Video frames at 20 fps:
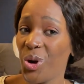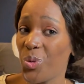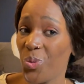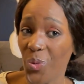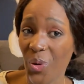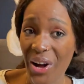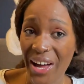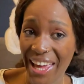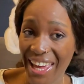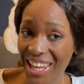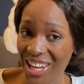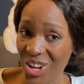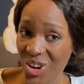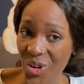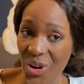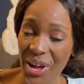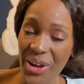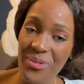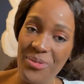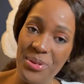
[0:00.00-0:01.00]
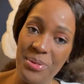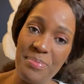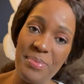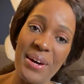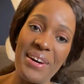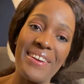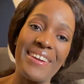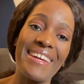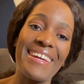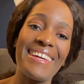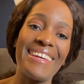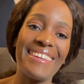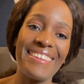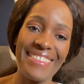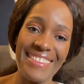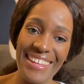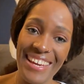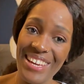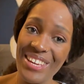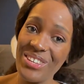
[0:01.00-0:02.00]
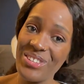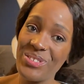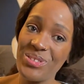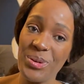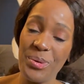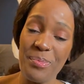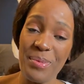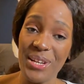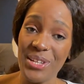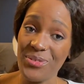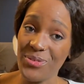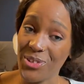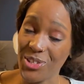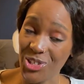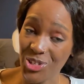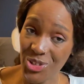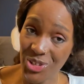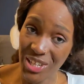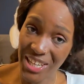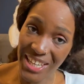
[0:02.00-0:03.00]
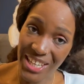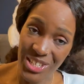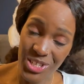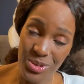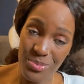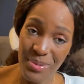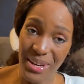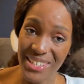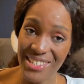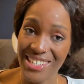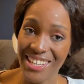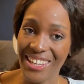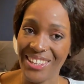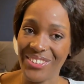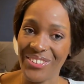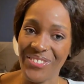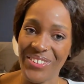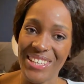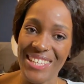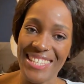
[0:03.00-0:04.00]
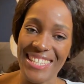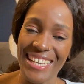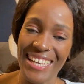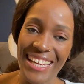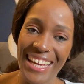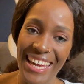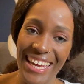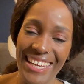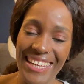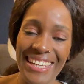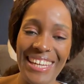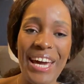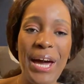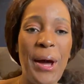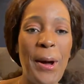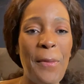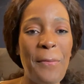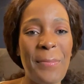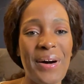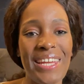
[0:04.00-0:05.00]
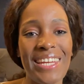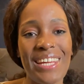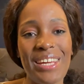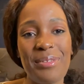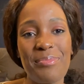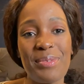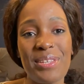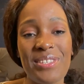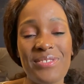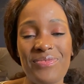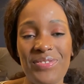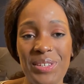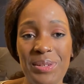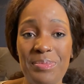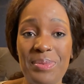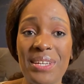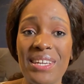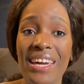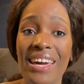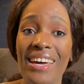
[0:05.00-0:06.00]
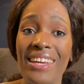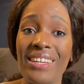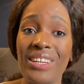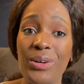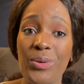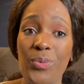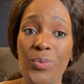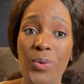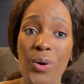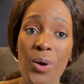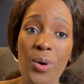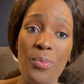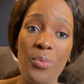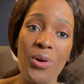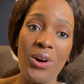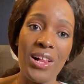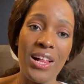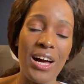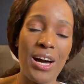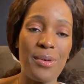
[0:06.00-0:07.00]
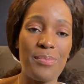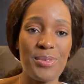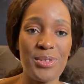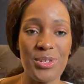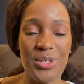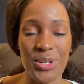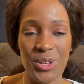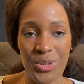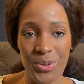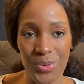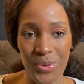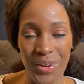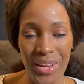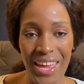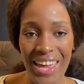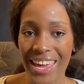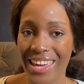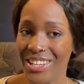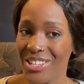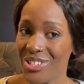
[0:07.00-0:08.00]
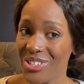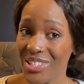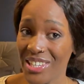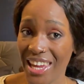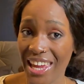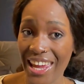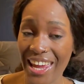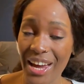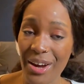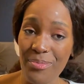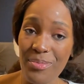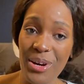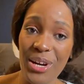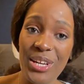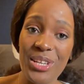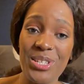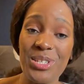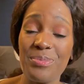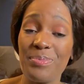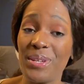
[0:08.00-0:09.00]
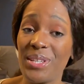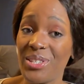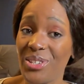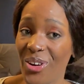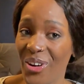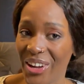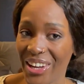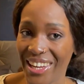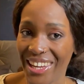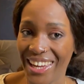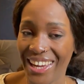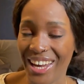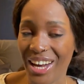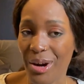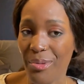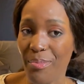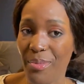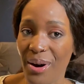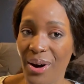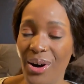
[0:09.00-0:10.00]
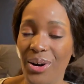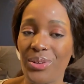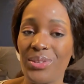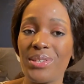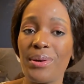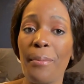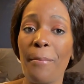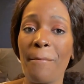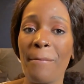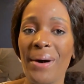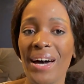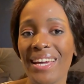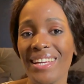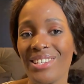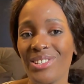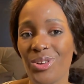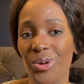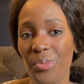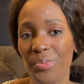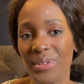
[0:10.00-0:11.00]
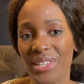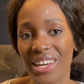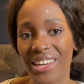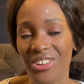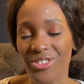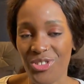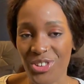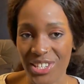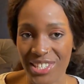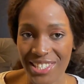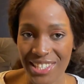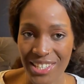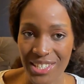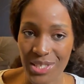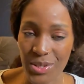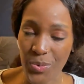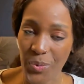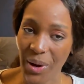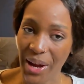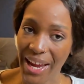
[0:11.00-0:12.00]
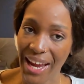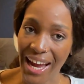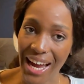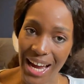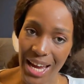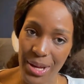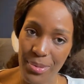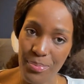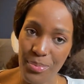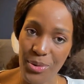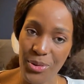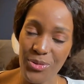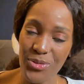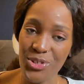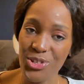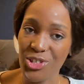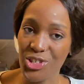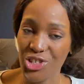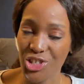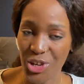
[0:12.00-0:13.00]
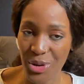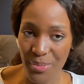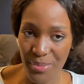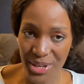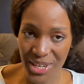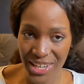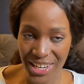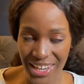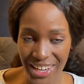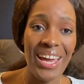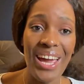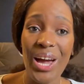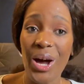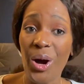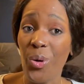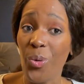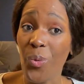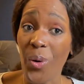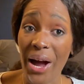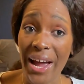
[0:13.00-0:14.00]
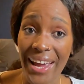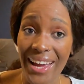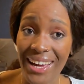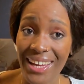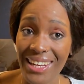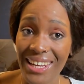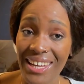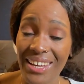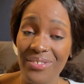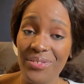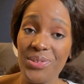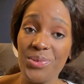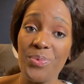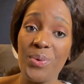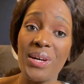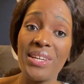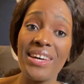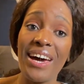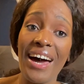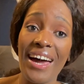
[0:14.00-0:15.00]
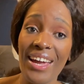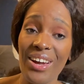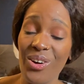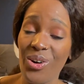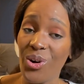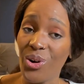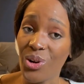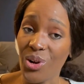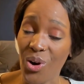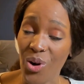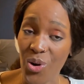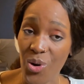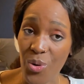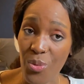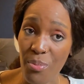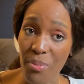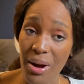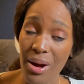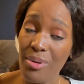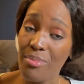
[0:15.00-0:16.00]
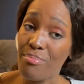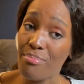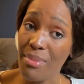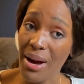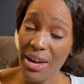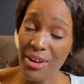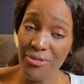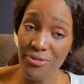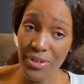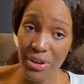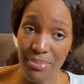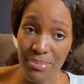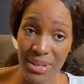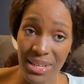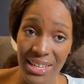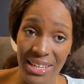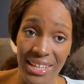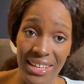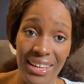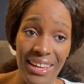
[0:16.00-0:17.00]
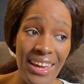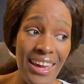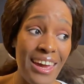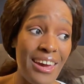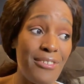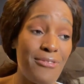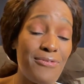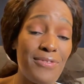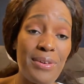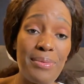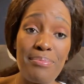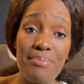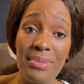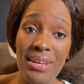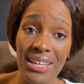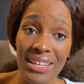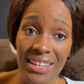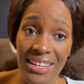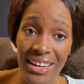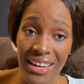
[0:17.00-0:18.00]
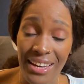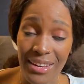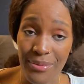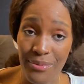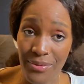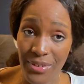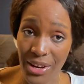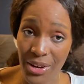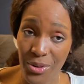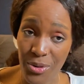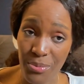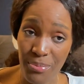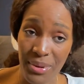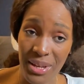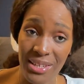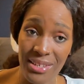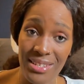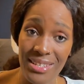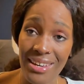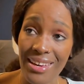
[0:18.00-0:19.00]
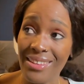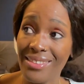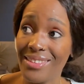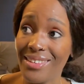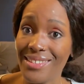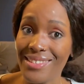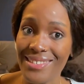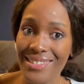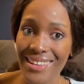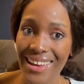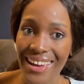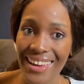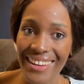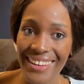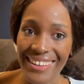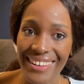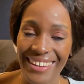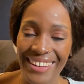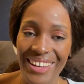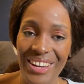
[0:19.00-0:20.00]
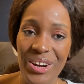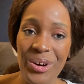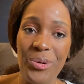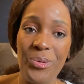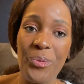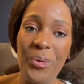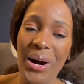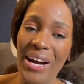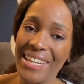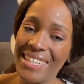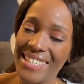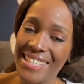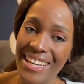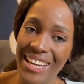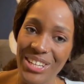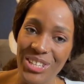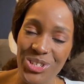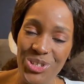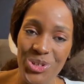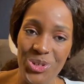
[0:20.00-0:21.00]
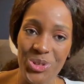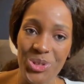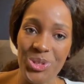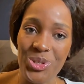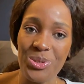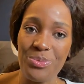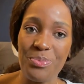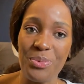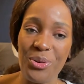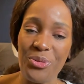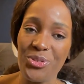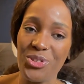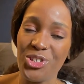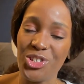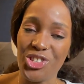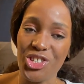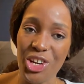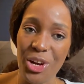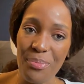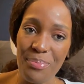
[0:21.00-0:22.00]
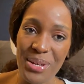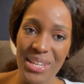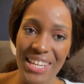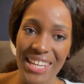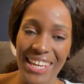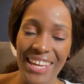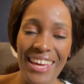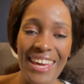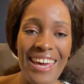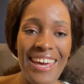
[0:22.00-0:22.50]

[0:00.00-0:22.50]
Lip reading: Well, hello everybody. Thank you so much for tuning into my channel once again. My name is Phoebe and a warm welcome to you. Today I'm going to be talking about my top 10 reasons why I moved to Germany, why I left what I call home, my family, a familiar environment, the sun. Why did I choose to move to Germany?